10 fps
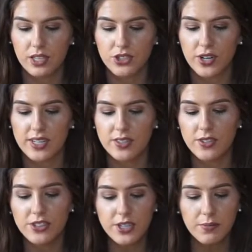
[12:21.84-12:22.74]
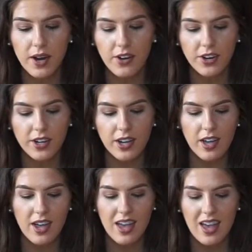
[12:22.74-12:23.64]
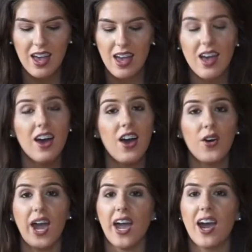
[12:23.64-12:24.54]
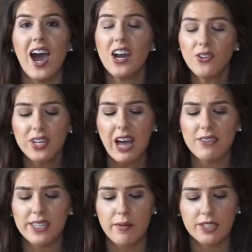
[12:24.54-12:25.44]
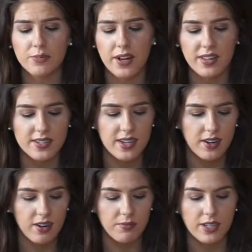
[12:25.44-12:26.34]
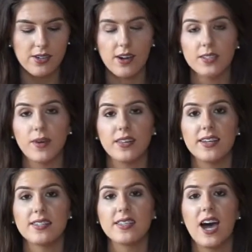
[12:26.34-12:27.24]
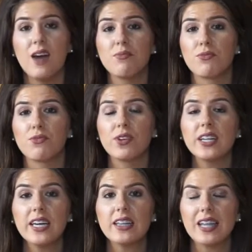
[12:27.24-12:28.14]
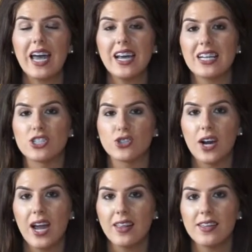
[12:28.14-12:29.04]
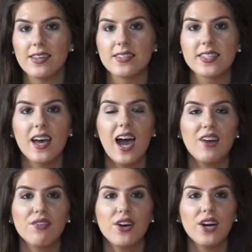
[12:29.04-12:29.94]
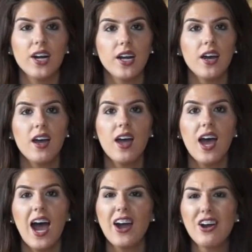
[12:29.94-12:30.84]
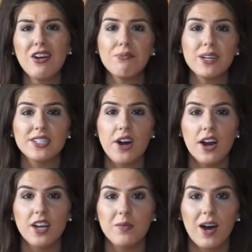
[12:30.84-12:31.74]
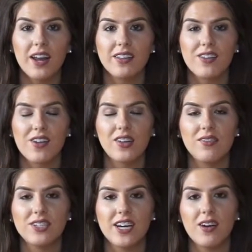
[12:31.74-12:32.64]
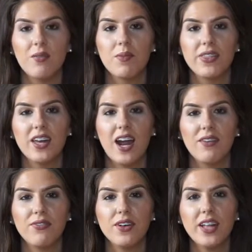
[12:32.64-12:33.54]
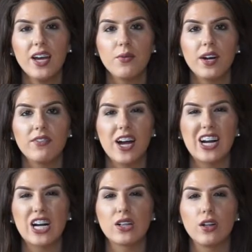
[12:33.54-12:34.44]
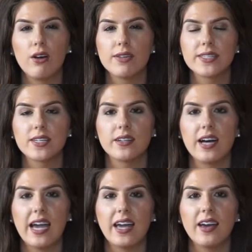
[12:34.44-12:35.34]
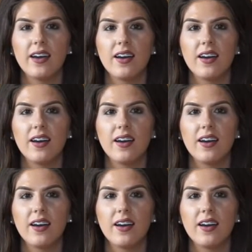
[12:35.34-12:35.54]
translucent powder. Okay, I don't really have to say much about this. I know everybody talks about this. I'm really late in trying this. I heard everybody talking about it, they loved it, but then I feel like whenever I got close to like